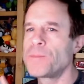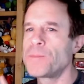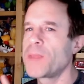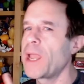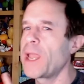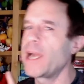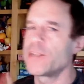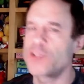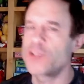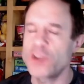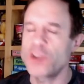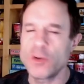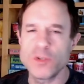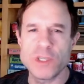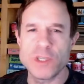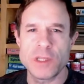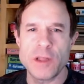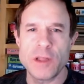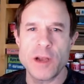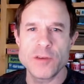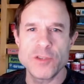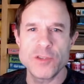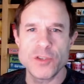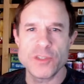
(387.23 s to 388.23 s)
I chose a
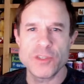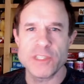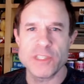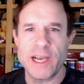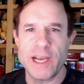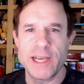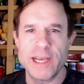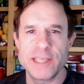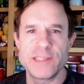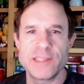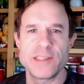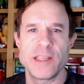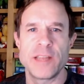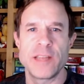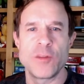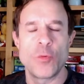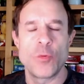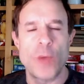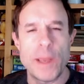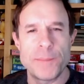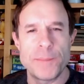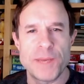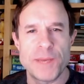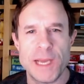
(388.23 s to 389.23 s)
larger size than
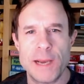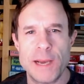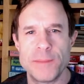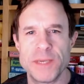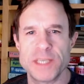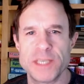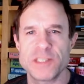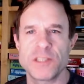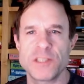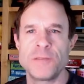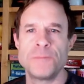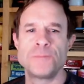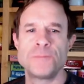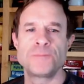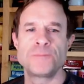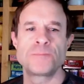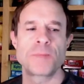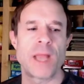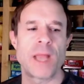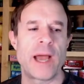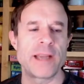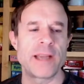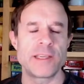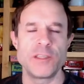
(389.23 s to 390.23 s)
the webcomics.
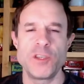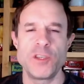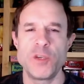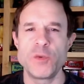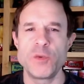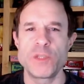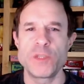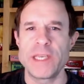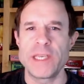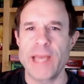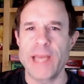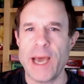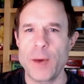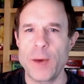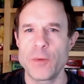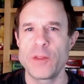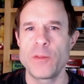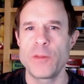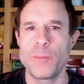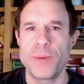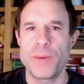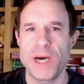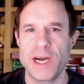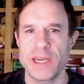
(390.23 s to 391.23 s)
I could use it out
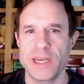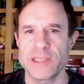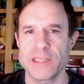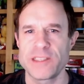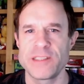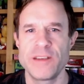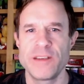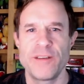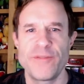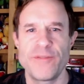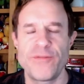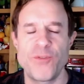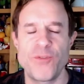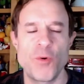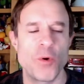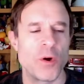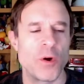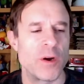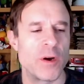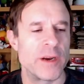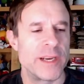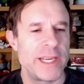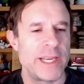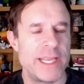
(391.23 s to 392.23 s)
of the box
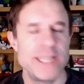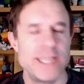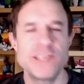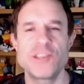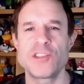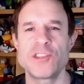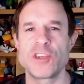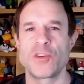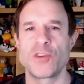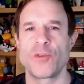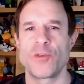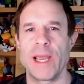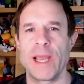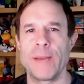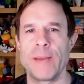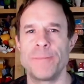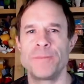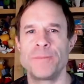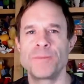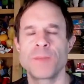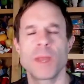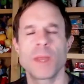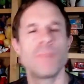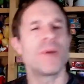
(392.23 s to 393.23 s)
for
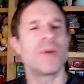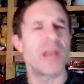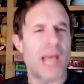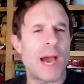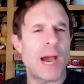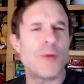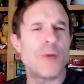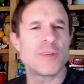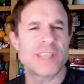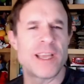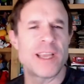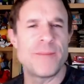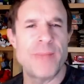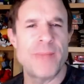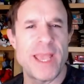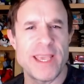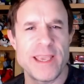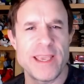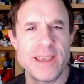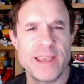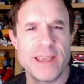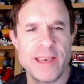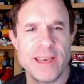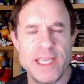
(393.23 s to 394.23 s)
Instagram, but how was I
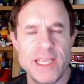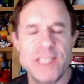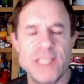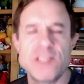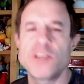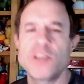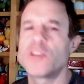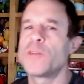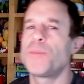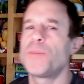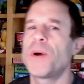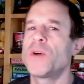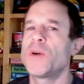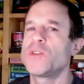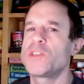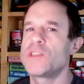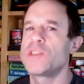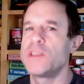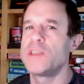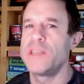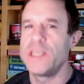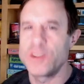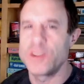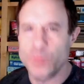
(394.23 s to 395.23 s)
making it easier to post
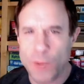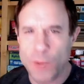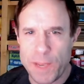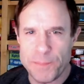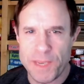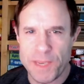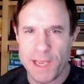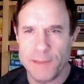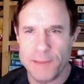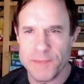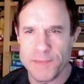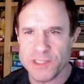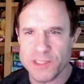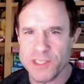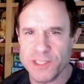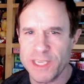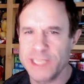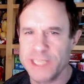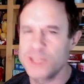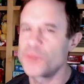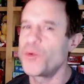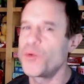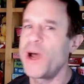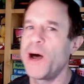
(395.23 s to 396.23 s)
to these webcomic
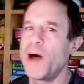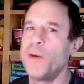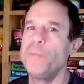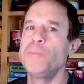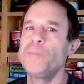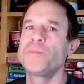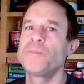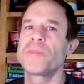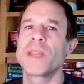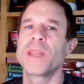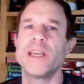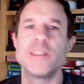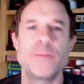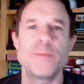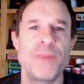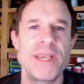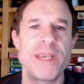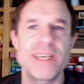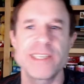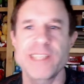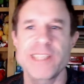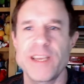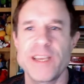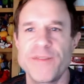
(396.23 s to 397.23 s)
sites? Well, it's
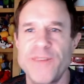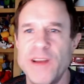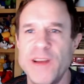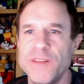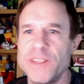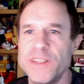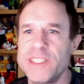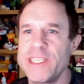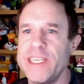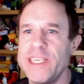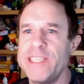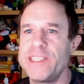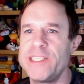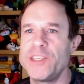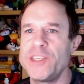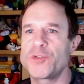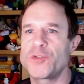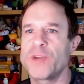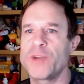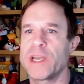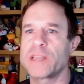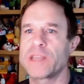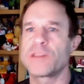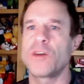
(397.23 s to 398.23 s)
because I found this easy
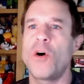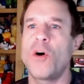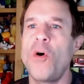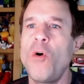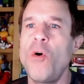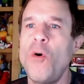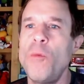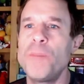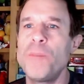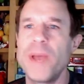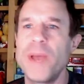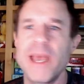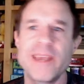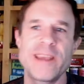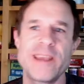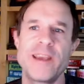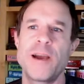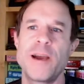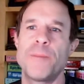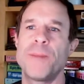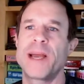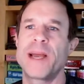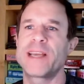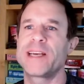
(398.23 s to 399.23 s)
trick. The whole
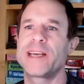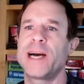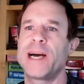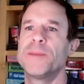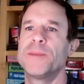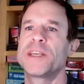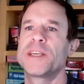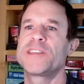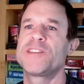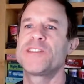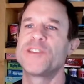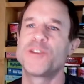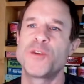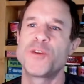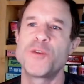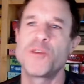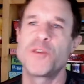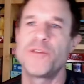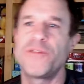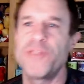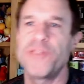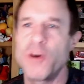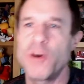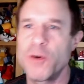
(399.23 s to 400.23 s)
backing up my comics to
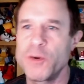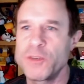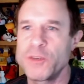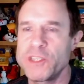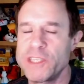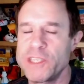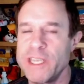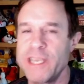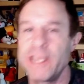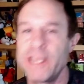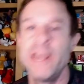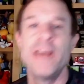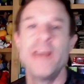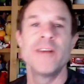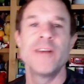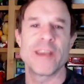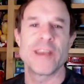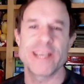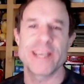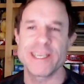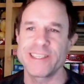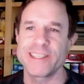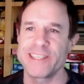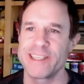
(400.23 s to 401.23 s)
Google Photos thing,
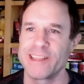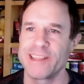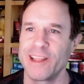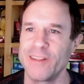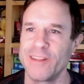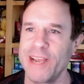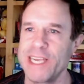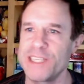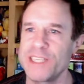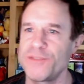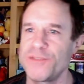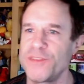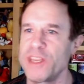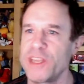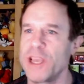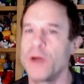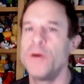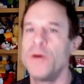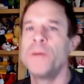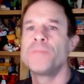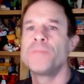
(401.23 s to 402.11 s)
like I said in the last video,